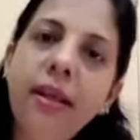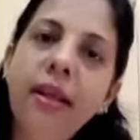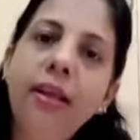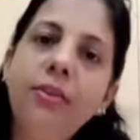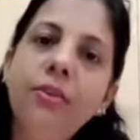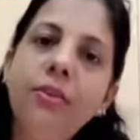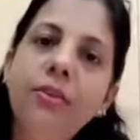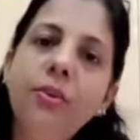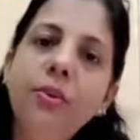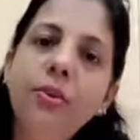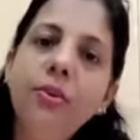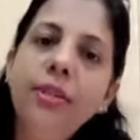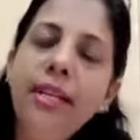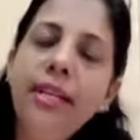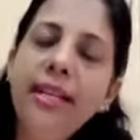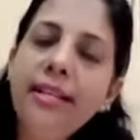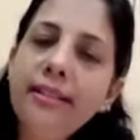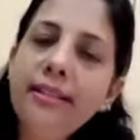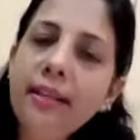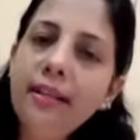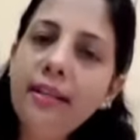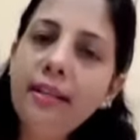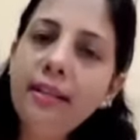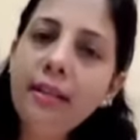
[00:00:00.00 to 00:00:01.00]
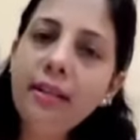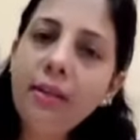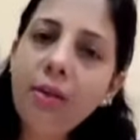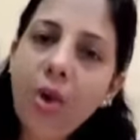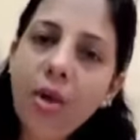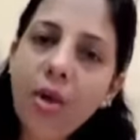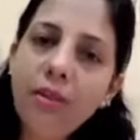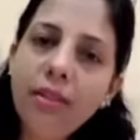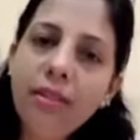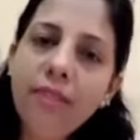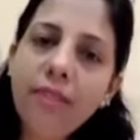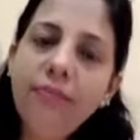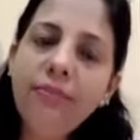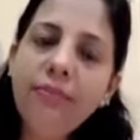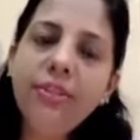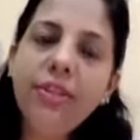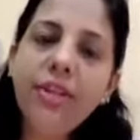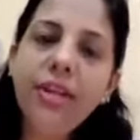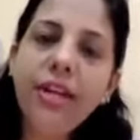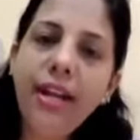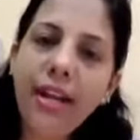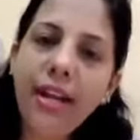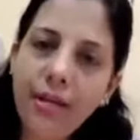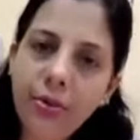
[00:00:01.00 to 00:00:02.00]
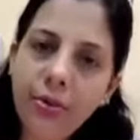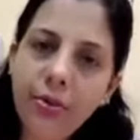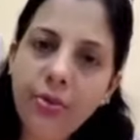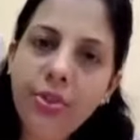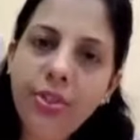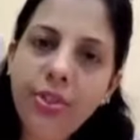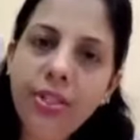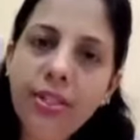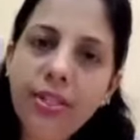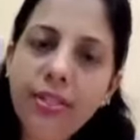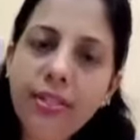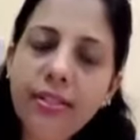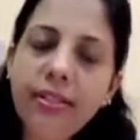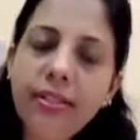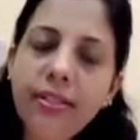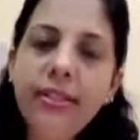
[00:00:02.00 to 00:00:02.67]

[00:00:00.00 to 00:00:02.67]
So these are the causes which are endogenous.